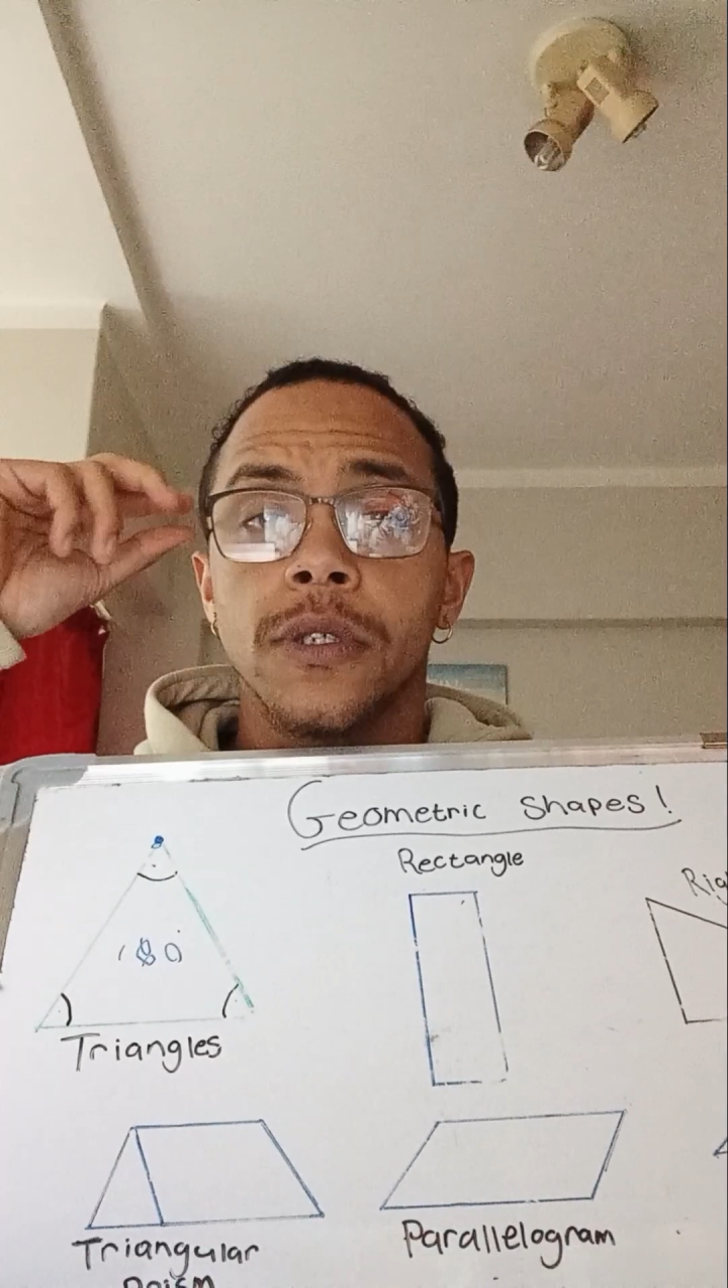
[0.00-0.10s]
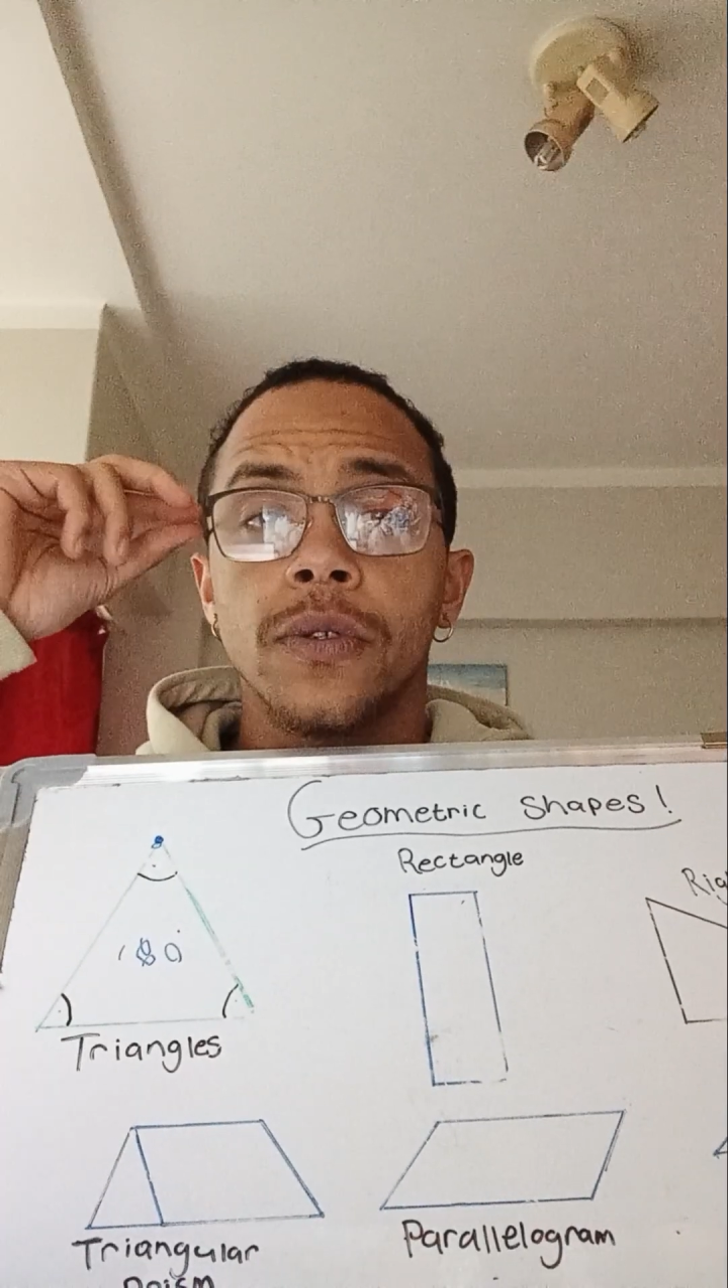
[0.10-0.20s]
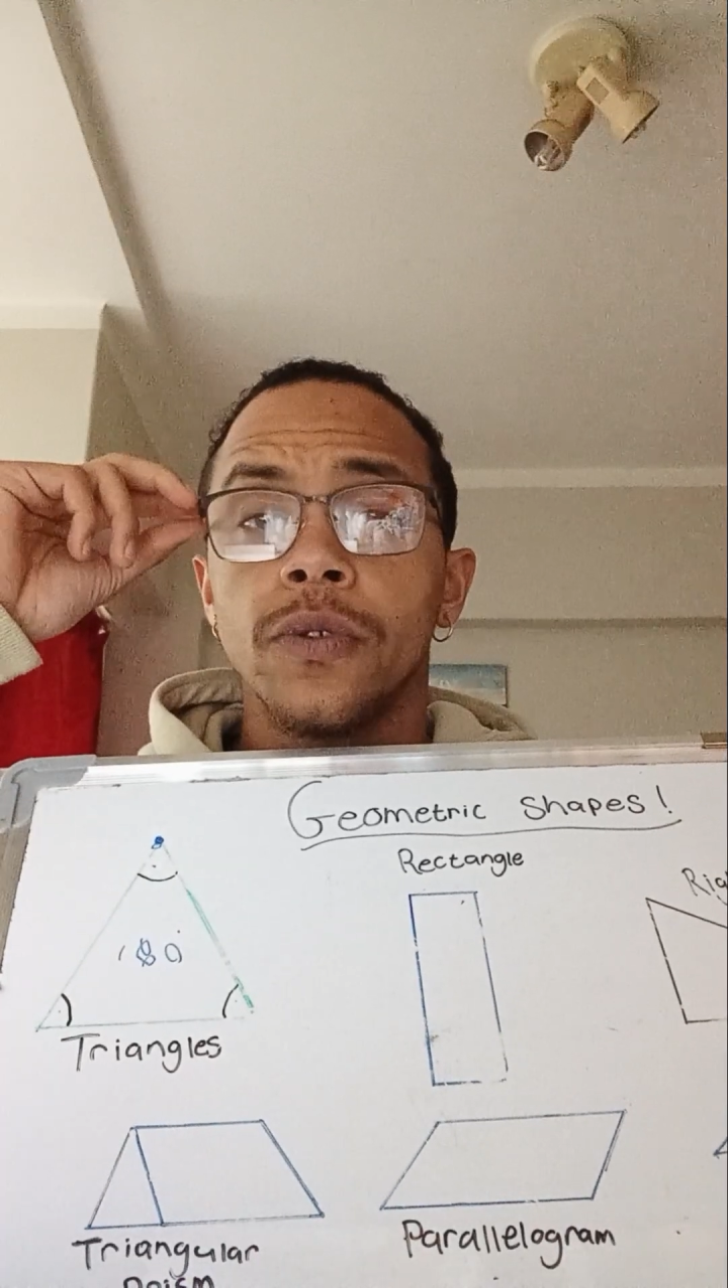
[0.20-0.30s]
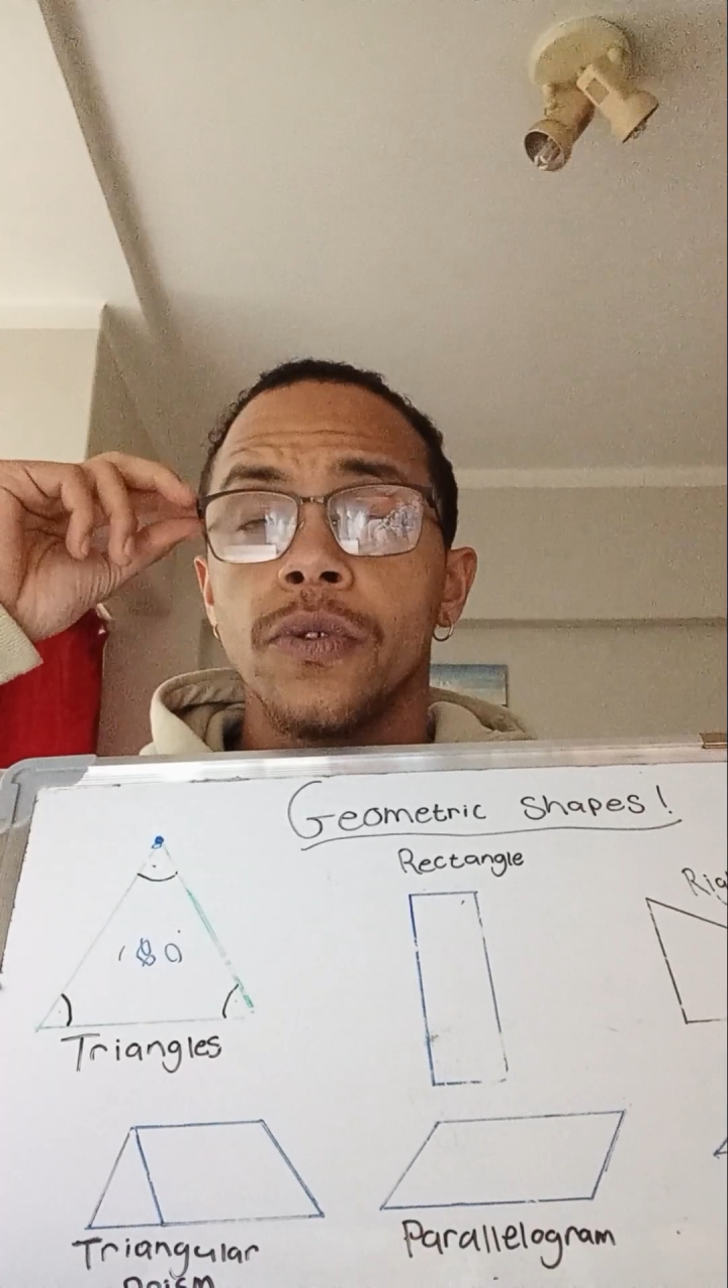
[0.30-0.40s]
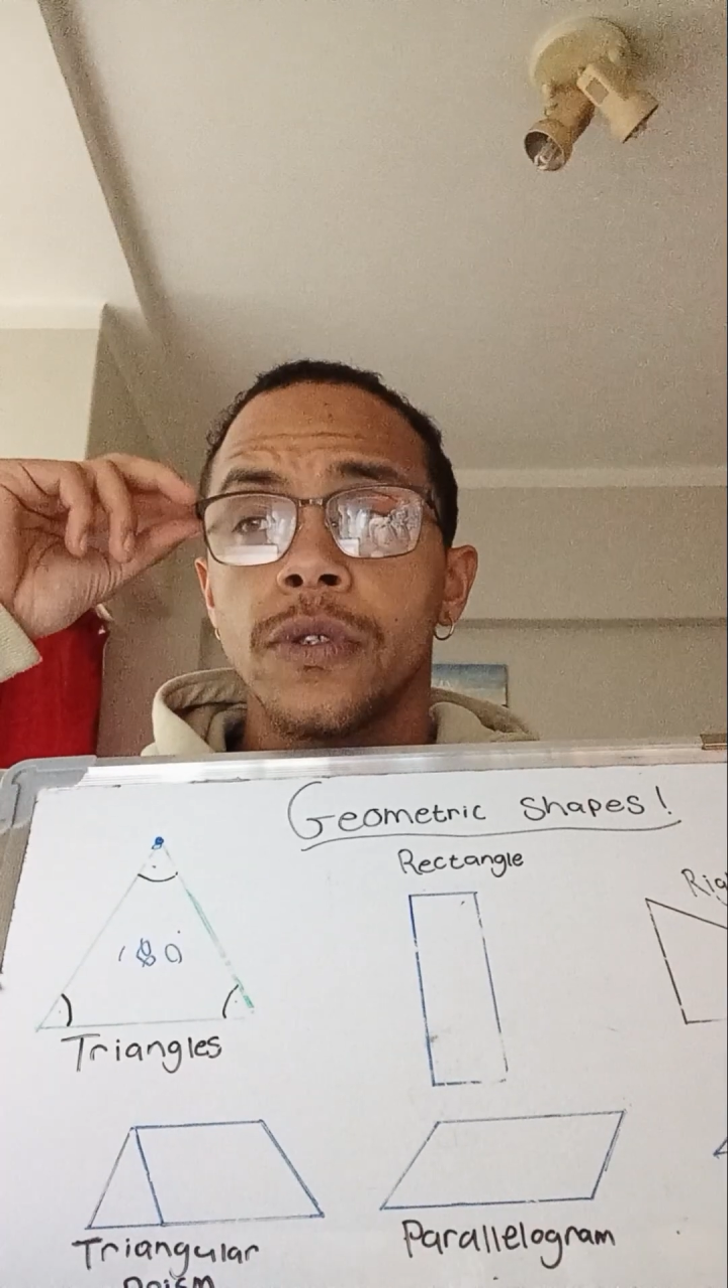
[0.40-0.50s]

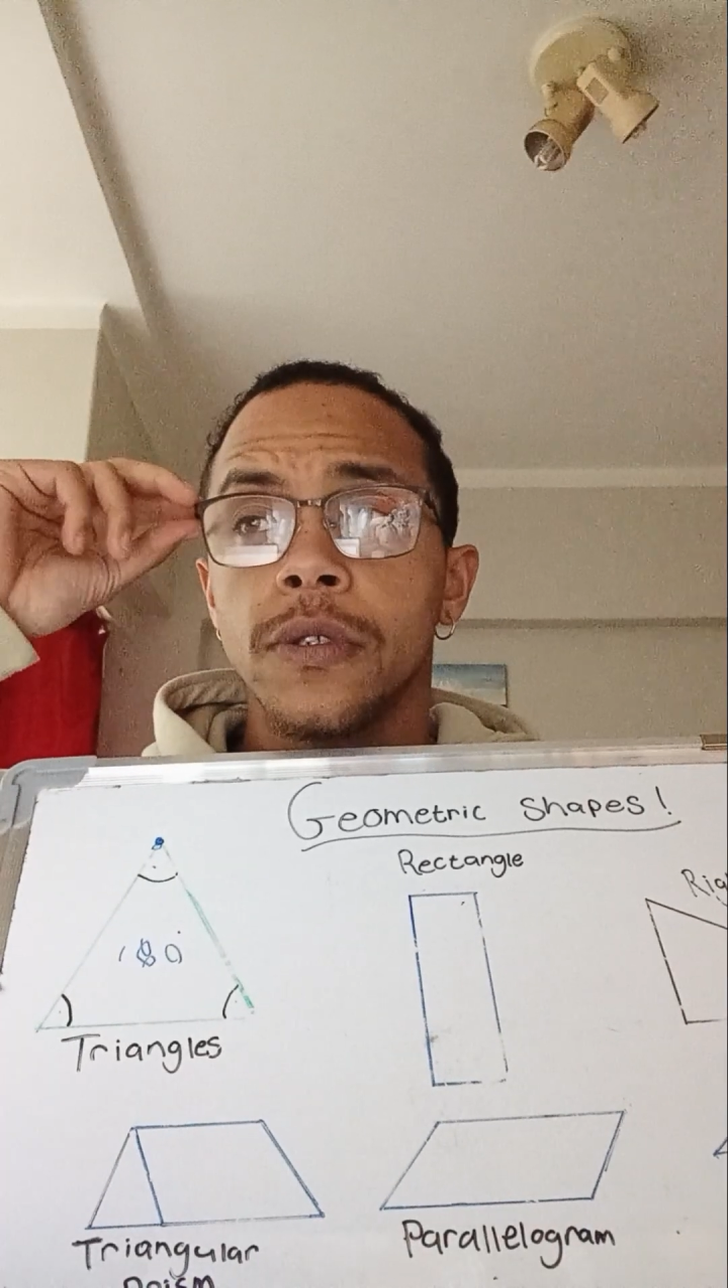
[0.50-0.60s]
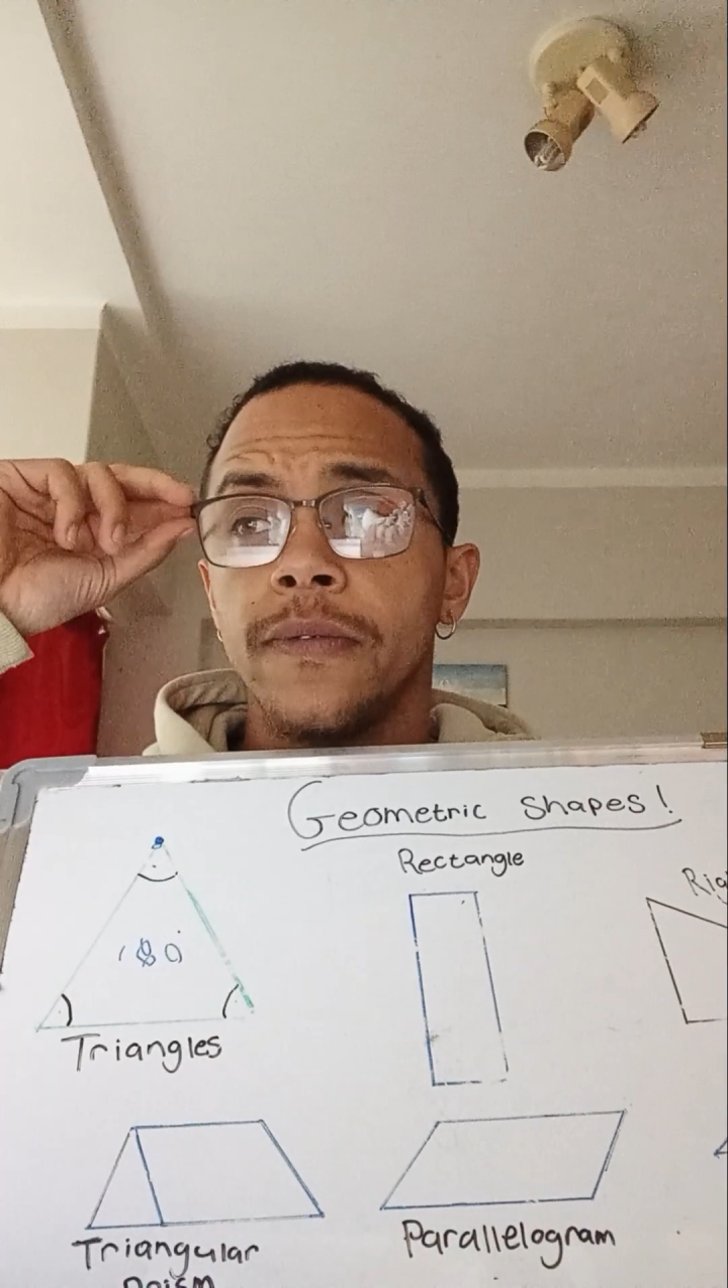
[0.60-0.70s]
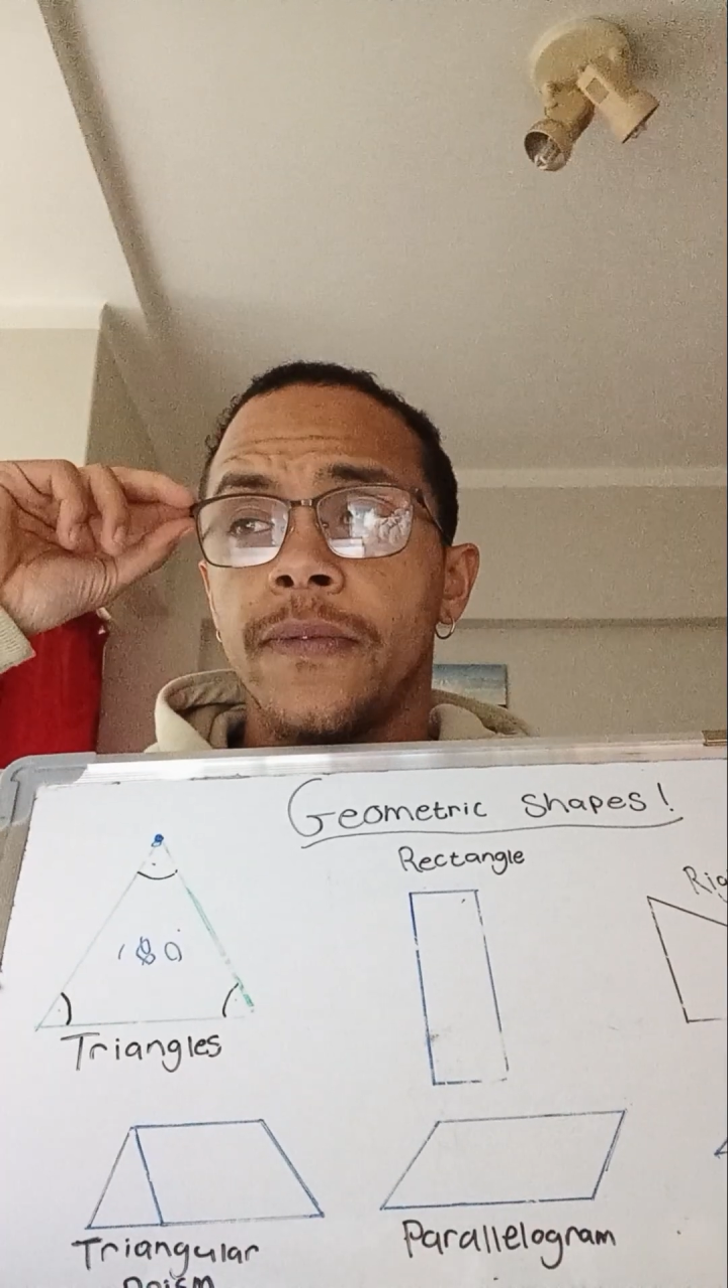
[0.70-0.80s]
crucial